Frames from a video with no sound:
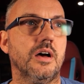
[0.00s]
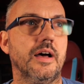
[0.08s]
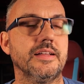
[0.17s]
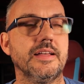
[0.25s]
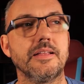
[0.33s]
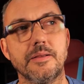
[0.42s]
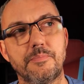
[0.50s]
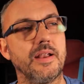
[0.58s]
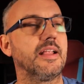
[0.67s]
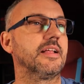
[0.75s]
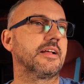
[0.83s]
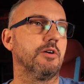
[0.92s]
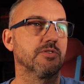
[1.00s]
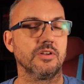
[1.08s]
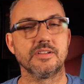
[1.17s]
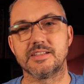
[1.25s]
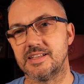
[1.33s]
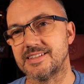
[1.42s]
then it goes
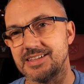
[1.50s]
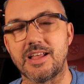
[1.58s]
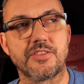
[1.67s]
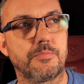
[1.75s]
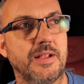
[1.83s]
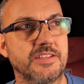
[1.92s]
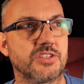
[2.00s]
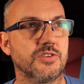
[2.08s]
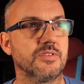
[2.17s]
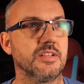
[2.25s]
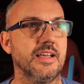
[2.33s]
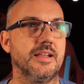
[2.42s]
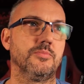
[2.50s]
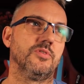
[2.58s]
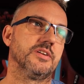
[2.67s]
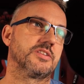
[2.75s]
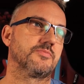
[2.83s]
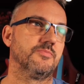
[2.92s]
on. There's another platitude at the end.
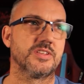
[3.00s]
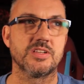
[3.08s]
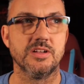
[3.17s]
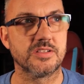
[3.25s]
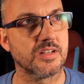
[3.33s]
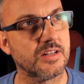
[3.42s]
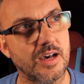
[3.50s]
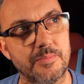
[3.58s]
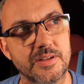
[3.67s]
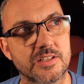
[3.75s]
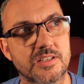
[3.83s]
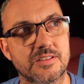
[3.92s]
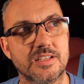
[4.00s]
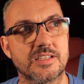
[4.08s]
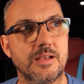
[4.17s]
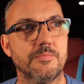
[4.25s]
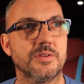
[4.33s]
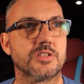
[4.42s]
Moyes returned to the club in
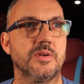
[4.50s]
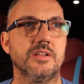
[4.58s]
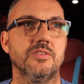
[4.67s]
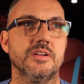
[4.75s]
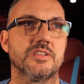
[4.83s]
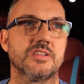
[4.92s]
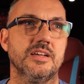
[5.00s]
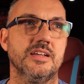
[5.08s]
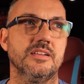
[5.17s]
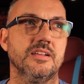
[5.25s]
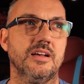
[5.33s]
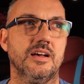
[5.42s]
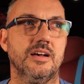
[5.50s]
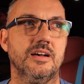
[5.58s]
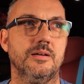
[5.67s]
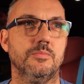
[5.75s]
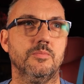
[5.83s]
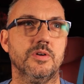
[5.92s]
December 2019.
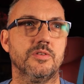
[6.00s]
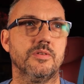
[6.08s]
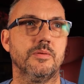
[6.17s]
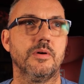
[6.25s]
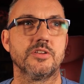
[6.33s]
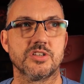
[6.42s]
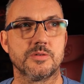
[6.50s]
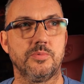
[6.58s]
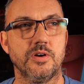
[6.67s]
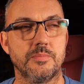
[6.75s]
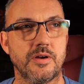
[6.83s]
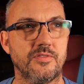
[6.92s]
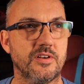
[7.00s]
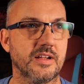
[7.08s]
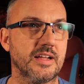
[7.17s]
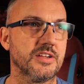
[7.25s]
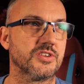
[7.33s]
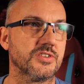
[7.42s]
We're just a point above
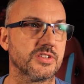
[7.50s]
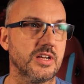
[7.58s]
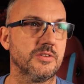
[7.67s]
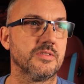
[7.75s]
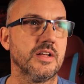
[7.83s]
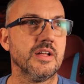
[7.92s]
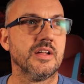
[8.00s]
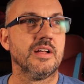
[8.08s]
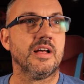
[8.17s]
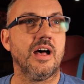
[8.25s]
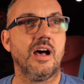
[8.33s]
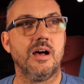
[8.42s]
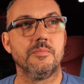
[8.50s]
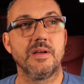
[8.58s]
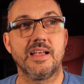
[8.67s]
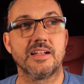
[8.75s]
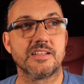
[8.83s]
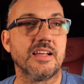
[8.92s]
relegation zone.
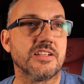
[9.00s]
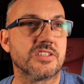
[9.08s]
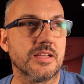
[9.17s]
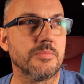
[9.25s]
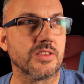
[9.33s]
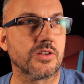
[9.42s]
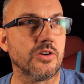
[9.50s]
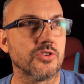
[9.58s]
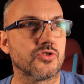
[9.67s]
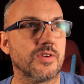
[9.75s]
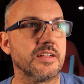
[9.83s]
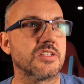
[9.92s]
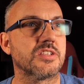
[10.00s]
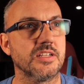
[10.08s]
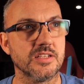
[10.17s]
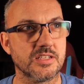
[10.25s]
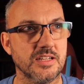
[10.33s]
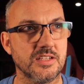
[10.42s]
He had an 18-month contract.
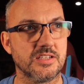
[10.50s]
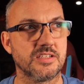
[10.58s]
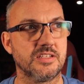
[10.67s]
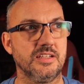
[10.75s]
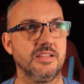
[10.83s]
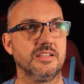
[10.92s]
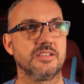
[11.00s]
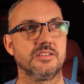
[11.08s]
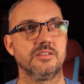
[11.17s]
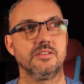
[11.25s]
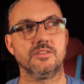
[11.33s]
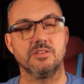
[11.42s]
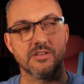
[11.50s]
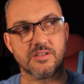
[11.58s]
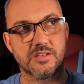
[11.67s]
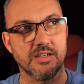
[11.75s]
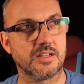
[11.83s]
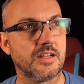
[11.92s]
Since then, he steered
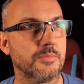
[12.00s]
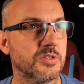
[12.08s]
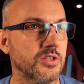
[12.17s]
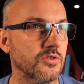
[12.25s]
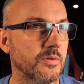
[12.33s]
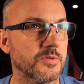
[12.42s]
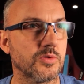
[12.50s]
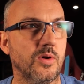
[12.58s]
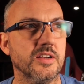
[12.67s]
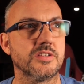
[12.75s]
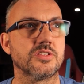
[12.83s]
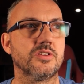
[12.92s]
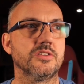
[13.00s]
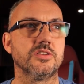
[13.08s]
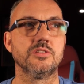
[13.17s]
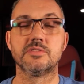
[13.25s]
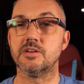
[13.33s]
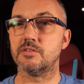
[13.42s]
the club to Europe twice and signed a
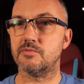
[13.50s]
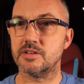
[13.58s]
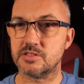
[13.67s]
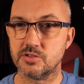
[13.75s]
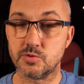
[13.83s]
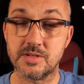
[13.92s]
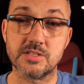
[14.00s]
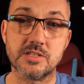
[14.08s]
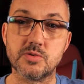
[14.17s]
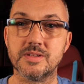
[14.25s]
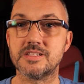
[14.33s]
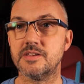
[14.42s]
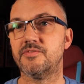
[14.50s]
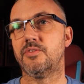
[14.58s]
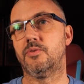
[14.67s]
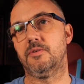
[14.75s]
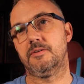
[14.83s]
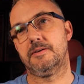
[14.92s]
new deal that runs to
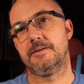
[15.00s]
2024.